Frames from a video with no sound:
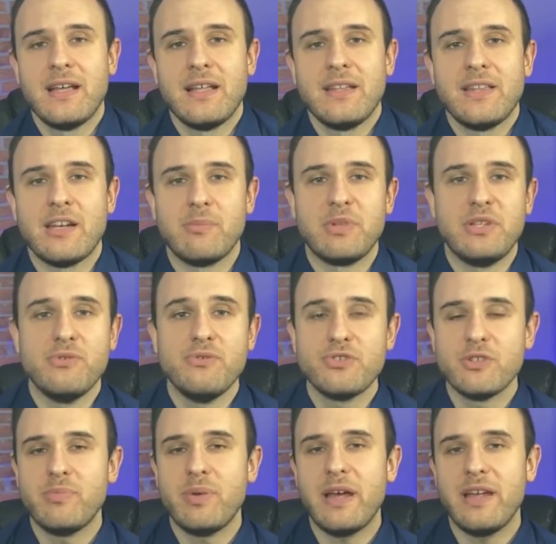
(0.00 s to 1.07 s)
that'll be used to
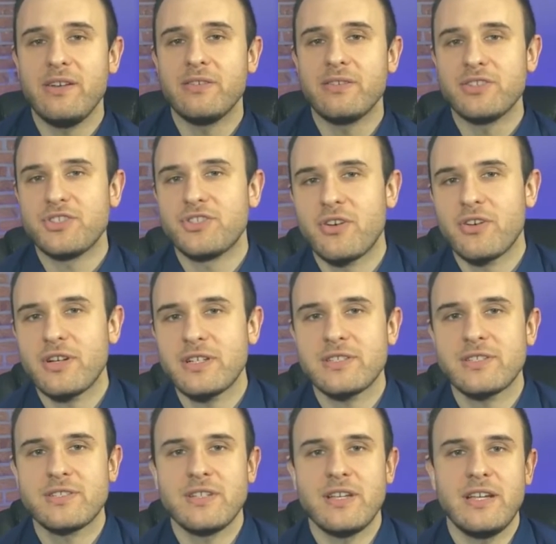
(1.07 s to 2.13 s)
pay your
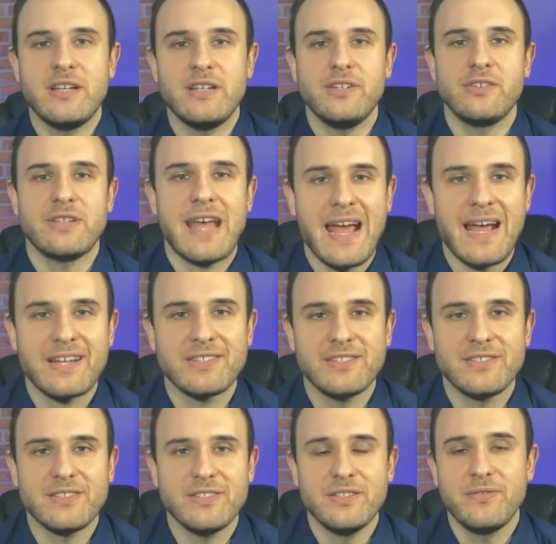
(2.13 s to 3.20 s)
insurance and your
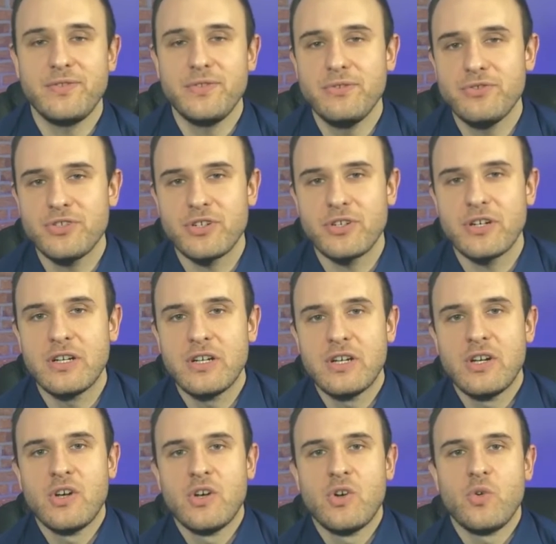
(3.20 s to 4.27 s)
taxes in the future
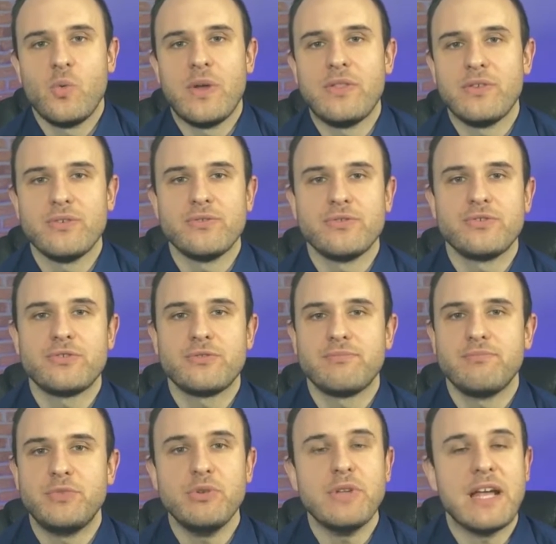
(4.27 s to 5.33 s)
when those
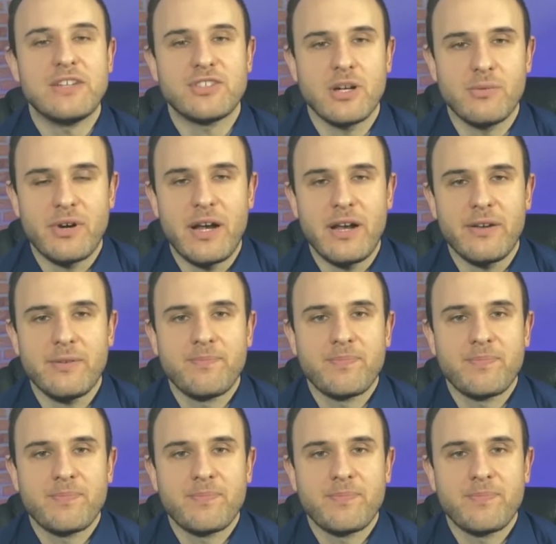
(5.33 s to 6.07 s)
due dates come around.